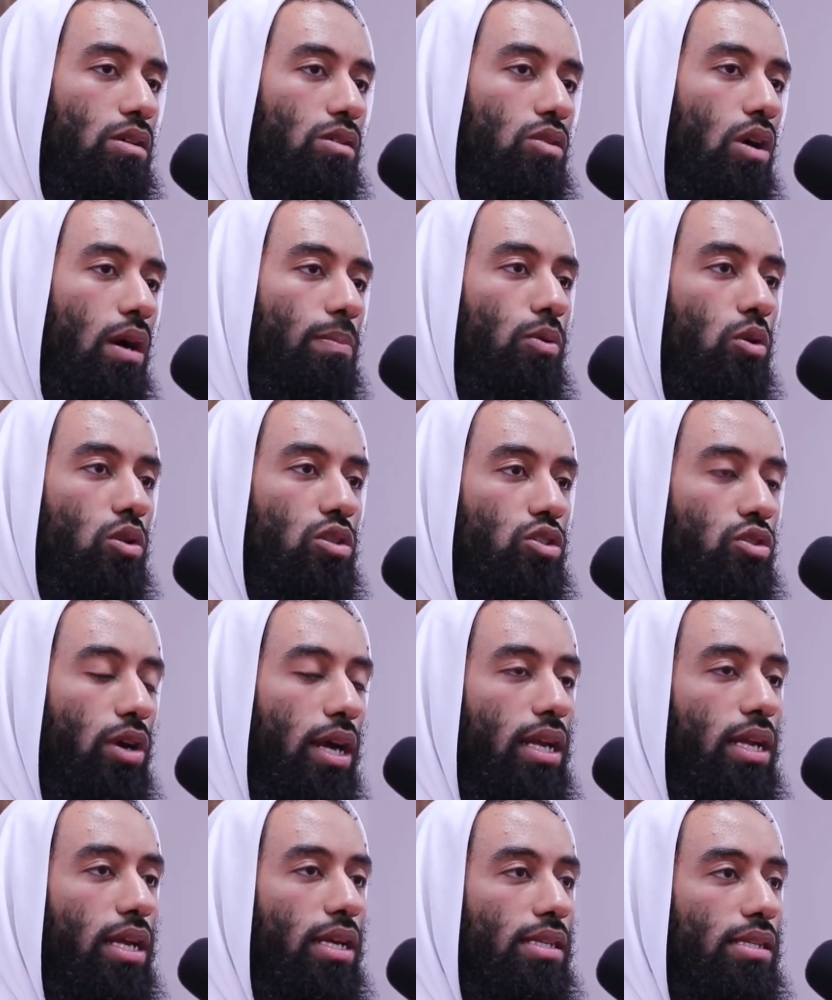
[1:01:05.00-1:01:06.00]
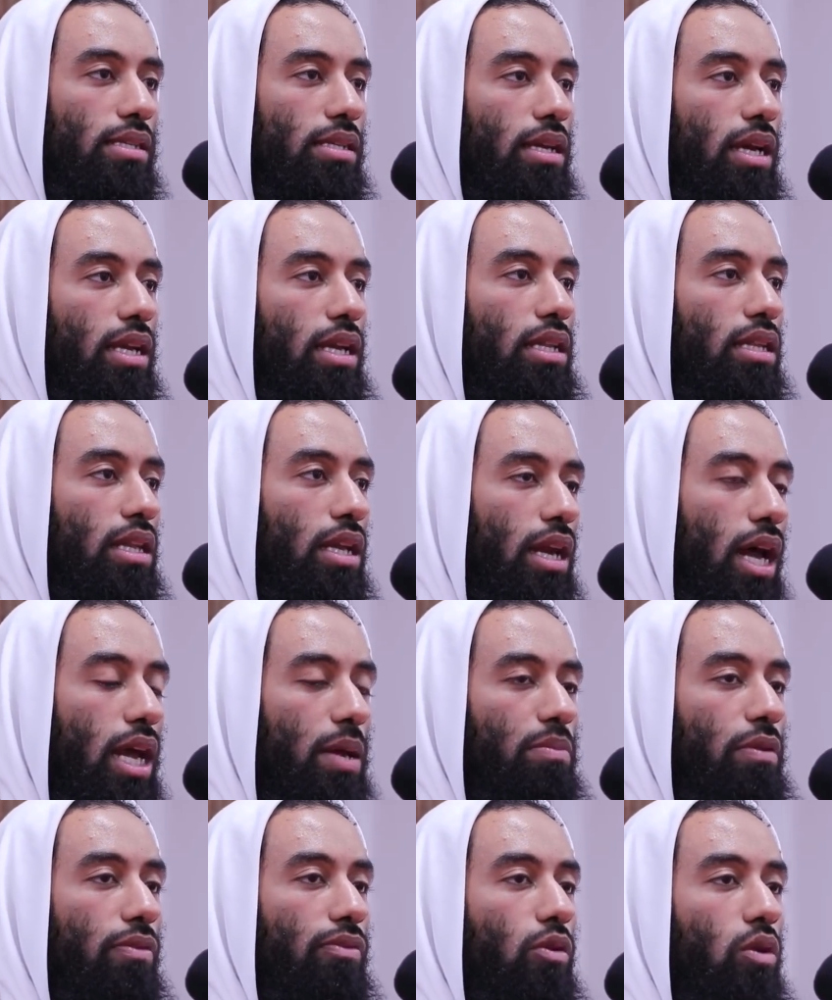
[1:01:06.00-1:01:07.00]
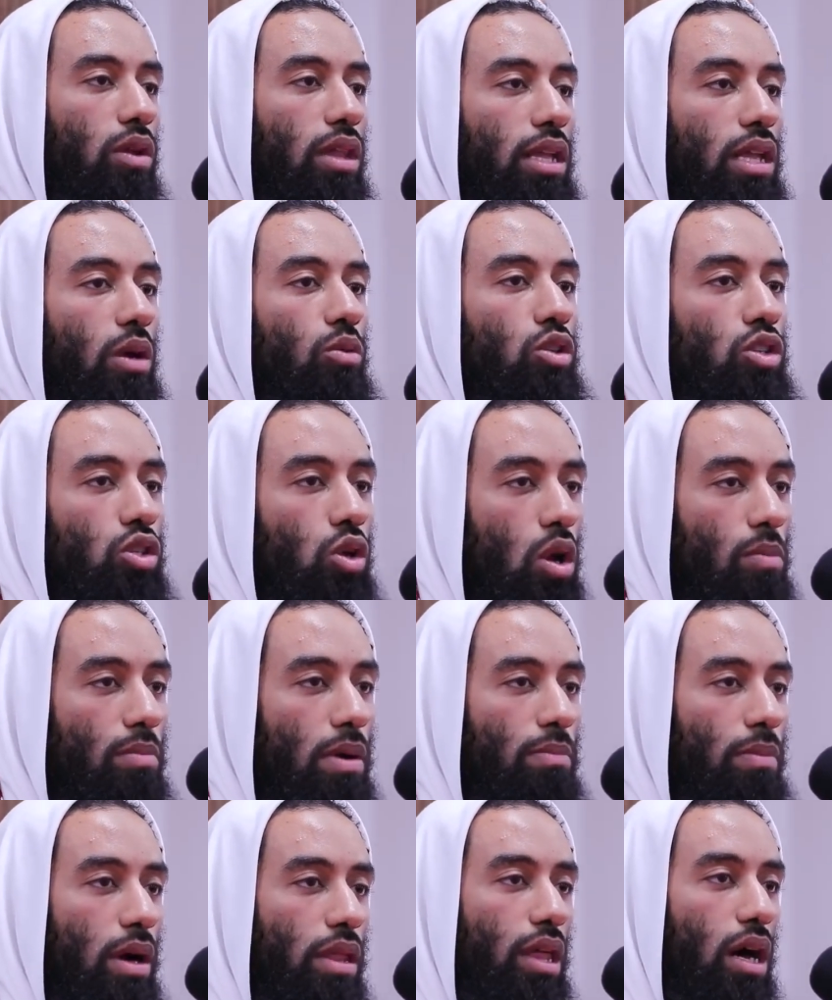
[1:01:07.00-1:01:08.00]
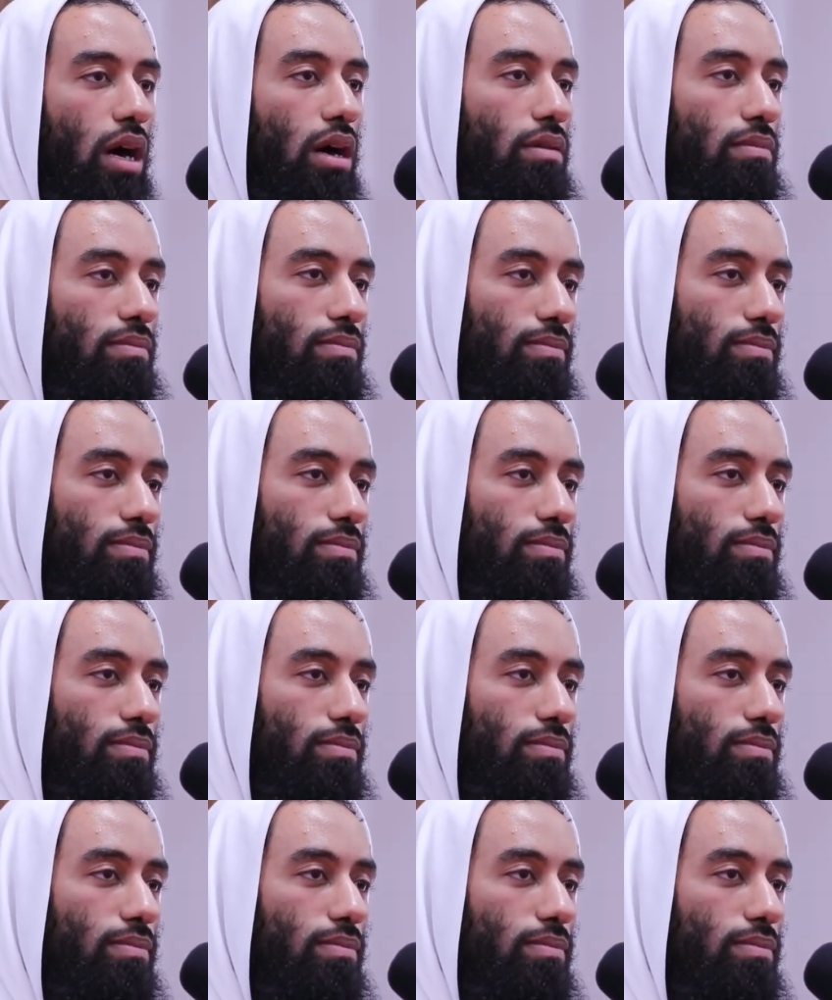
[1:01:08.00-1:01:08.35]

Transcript: So I bought trainers, and then the night before that, I was showing my mother.